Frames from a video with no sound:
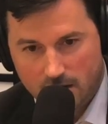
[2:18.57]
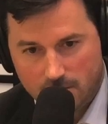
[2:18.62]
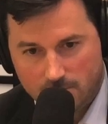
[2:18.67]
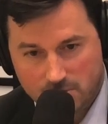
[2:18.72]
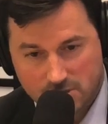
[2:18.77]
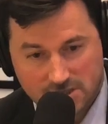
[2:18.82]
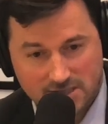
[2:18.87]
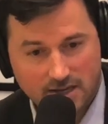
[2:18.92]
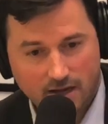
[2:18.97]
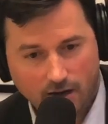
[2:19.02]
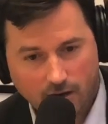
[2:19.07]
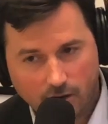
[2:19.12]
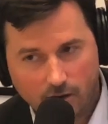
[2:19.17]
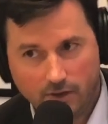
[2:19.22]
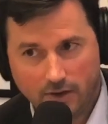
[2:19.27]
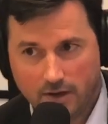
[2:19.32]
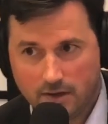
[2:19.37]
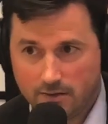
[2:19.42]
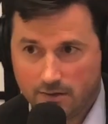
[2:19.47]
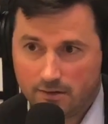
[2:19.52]

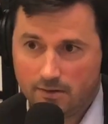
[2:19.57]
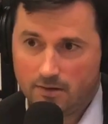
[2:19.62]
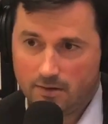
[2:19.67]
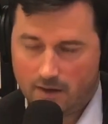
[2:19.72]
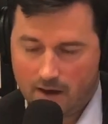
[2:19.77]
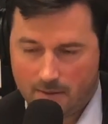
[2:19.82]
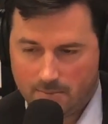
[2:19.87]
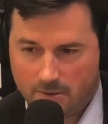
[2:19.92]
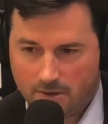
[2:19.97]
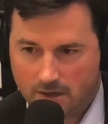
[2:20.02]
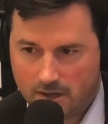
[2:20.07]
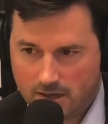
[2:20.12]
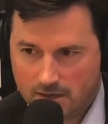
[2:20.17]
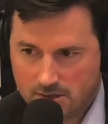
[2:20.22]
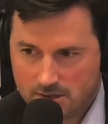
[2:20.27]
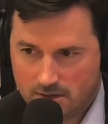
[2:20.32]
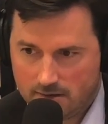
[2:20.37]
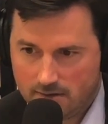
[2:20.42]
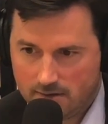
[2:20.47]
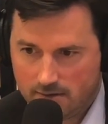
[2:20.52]
particularly in certain
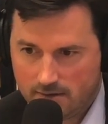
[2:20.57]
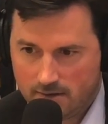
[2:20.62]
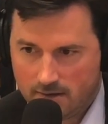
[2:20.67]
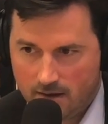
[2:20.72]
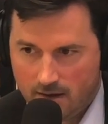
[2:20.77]
applications.